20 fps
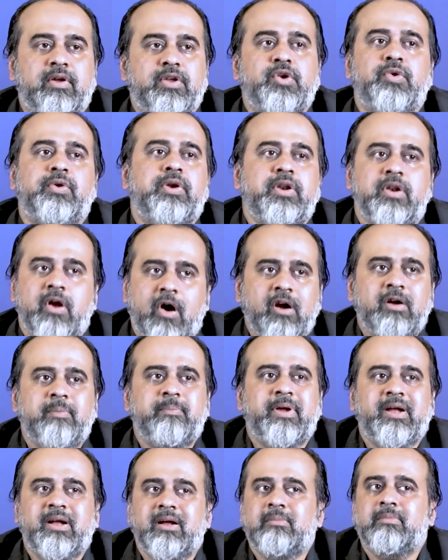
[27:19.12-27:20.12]
You will not
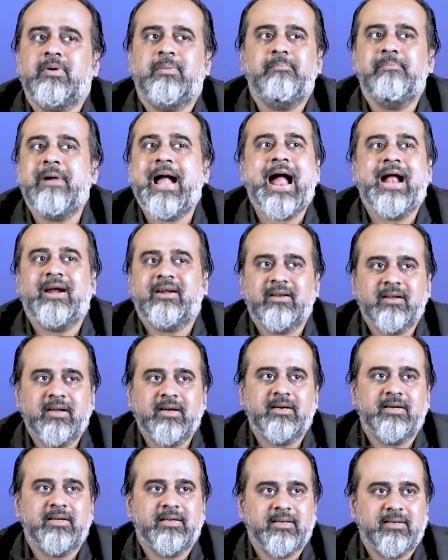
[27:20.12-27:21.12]
become a bad
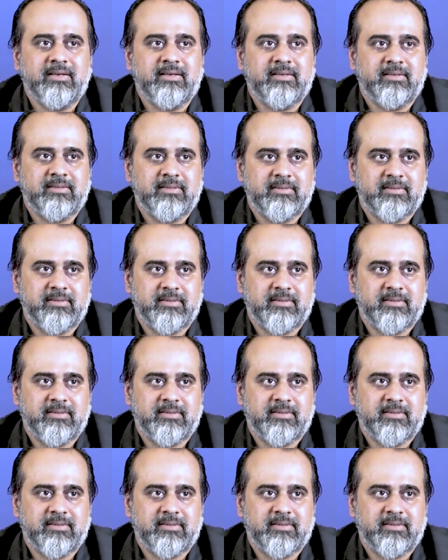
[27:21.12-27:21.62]
girl